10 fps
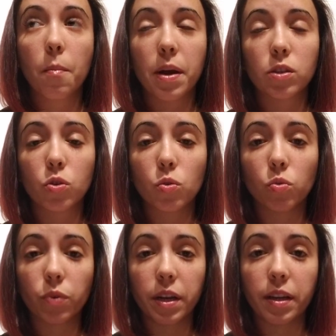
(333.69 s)

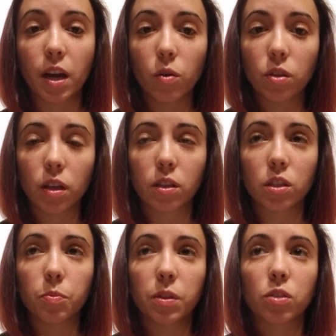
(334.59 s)
school right now, that
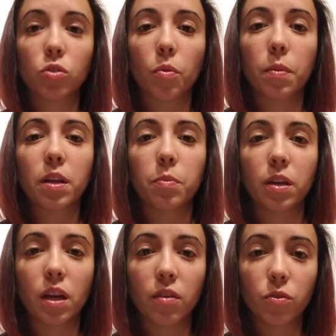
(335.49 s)
there's been so many
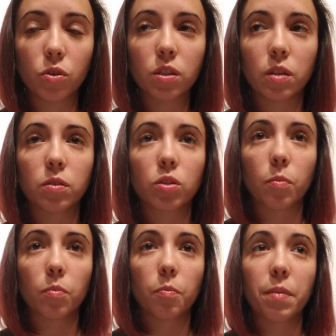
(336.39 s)
behaviors, and
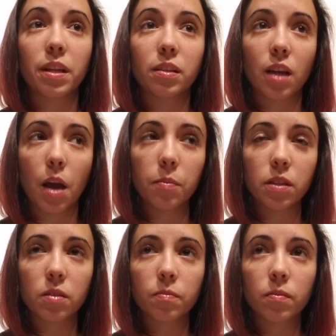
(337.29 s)
so many
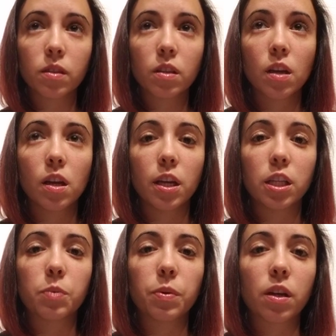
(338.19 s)
times
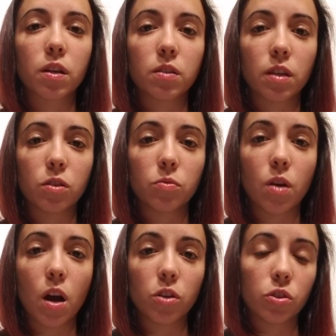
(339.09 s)
it's because they do
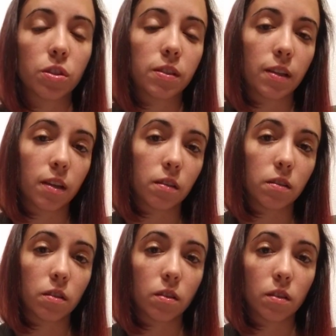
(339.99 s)
not
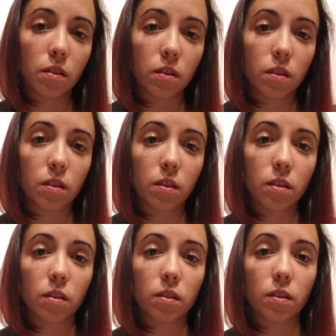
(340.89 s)
understand
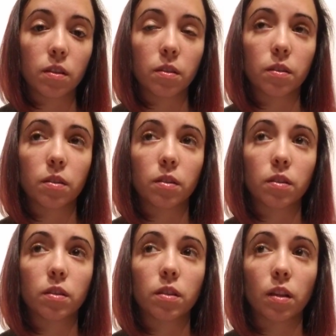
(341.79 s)
the
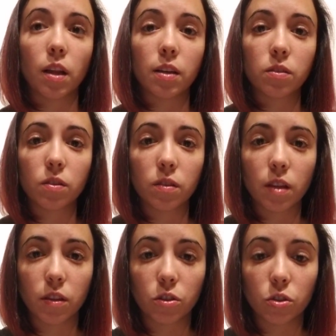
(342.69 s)
lesson
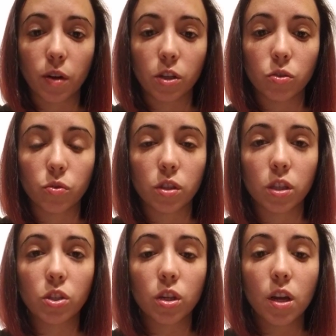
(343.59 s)
that they're trying to
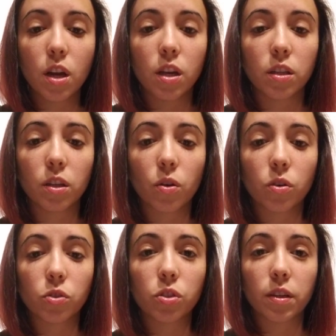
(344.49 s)
teach. They don't
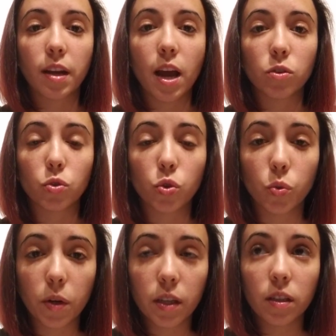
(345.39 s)
understand how to
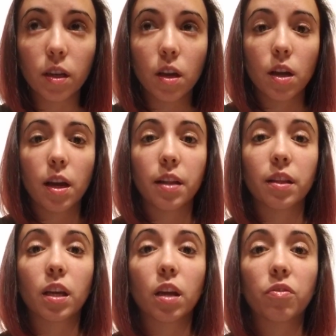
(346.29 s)
do it, and
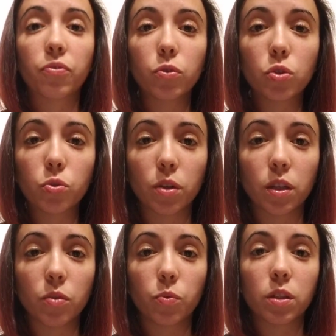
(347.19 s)
they get
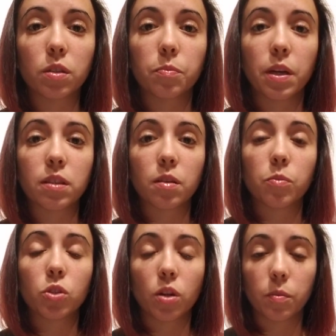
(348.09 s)
frustrated, which makes them
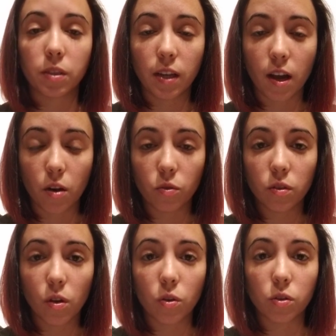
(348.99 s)
shut
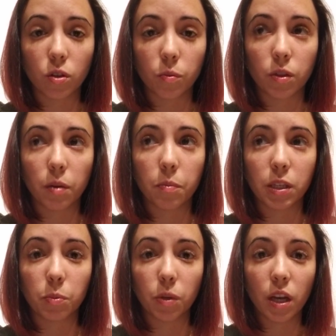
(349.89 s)
down or sometimes
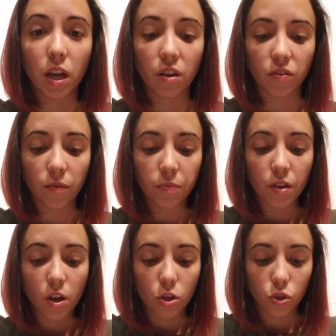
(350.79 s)
misbehave.
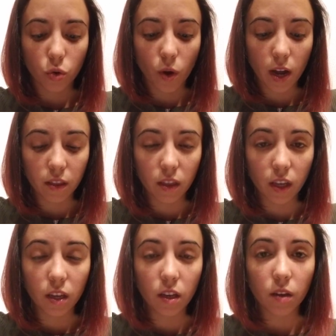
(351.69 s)
So I
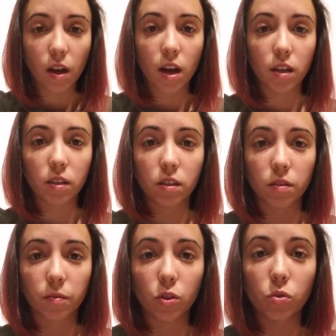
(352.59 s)
think as
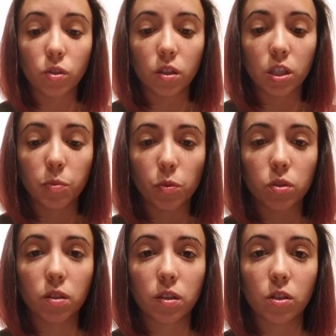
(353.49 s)
using this
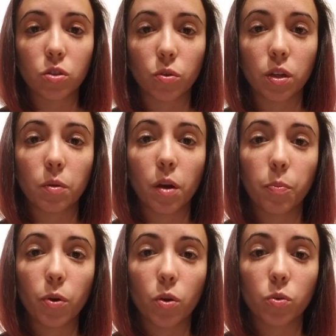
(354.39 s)
multisensory
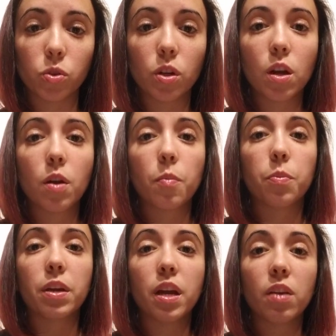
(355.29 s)
approach,
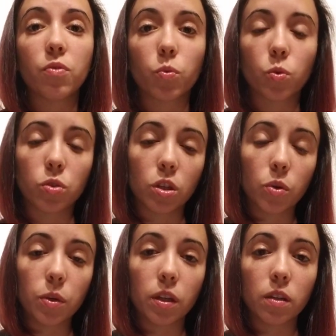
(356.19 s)
behavior will
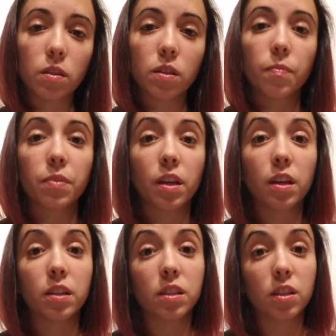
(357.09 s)
decrease.
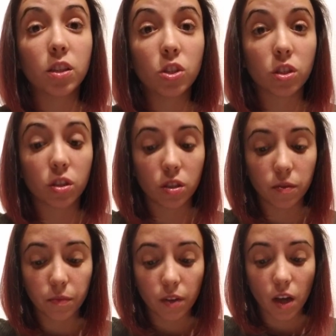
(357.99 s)
In
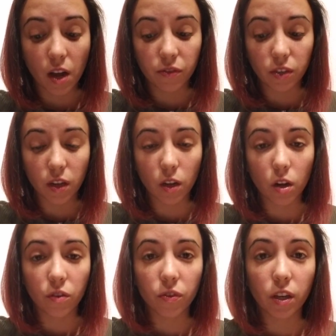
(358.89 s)
addition, I've seen a
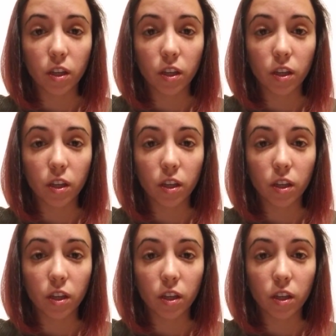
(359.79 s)
lot of